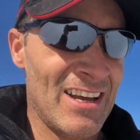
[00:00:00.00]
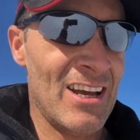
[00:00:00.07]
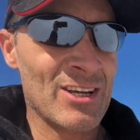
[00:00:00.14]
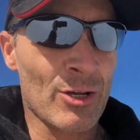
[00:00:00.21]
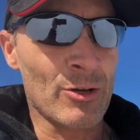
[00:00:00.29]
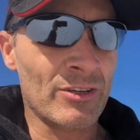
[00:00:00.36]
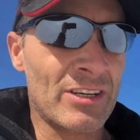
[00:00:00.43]

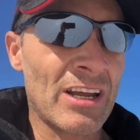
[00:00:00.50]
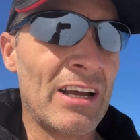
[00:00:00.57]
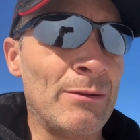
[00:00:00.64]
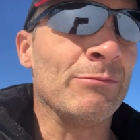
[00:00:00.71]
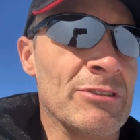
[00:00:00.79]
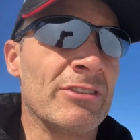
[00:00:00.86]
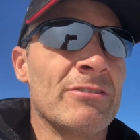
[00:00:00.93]
Good
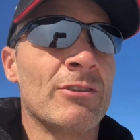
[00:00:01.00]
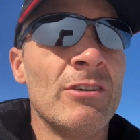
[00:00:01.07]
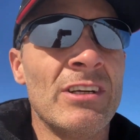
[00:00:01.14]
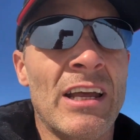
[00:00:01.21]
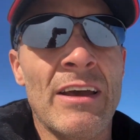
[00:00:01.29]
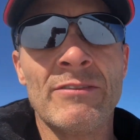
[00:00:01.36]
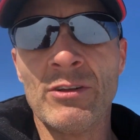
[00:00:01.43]
times. Good to
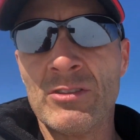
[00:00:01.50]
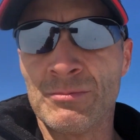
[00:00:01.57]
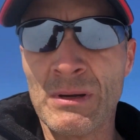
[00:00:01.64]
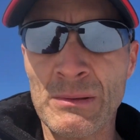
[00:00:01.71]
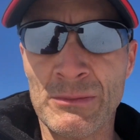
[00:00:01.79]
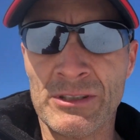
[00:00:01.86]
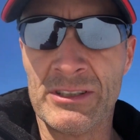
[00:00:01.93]
have those
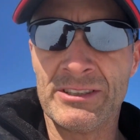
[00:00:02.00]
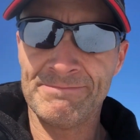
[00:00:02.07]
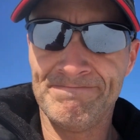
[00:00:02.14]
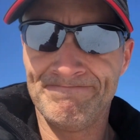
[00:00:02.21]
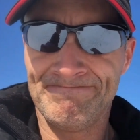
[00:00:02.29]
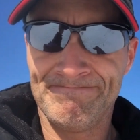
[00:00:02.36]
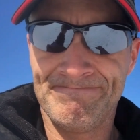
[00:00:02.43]
memories.
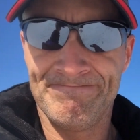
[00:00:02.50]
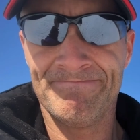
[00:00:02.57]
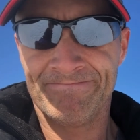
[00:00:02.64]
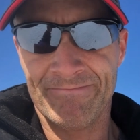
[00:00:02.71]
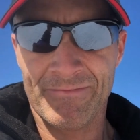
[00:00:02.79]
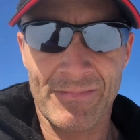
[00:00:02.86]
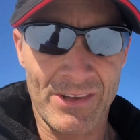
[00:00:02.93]

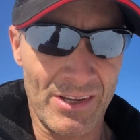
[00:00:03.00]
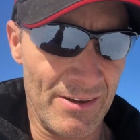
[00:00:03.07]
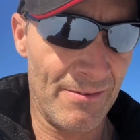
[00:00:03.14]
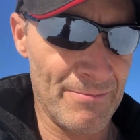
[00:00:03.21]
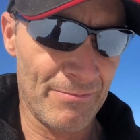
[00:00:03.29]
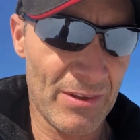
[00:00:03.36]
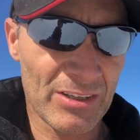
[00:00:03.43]

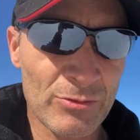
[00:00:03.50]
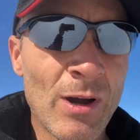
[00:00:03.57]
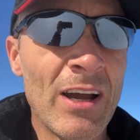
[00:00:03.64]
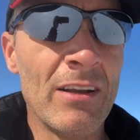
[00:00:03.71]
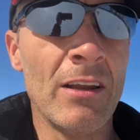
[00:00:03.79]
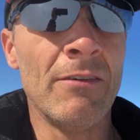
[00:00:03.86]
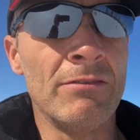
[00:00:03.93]
That's why I
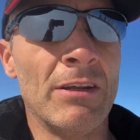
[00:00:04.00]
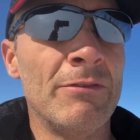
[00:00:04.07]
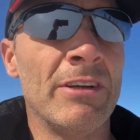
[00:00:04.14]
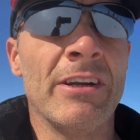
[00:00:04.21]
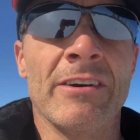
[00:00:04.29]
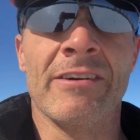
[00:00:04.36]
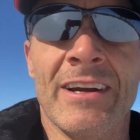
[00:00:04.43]
love living
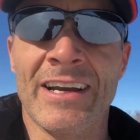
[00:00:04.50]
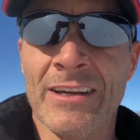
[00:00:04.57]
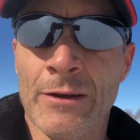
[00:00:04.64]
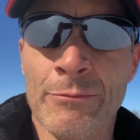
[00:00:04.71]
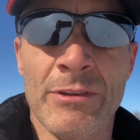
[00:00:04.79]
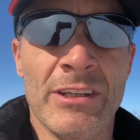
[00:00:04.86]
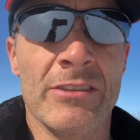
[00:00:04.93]
here,
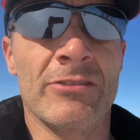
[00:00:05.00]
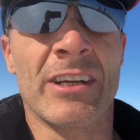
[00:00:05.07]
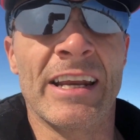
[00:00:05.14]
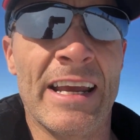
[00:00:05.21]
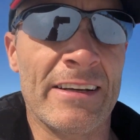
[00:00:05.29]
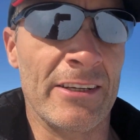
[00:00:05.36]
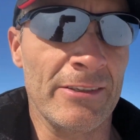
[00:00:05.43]
Everything's
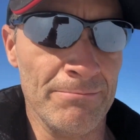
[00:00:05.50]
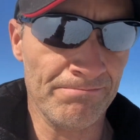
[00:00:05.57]
connected.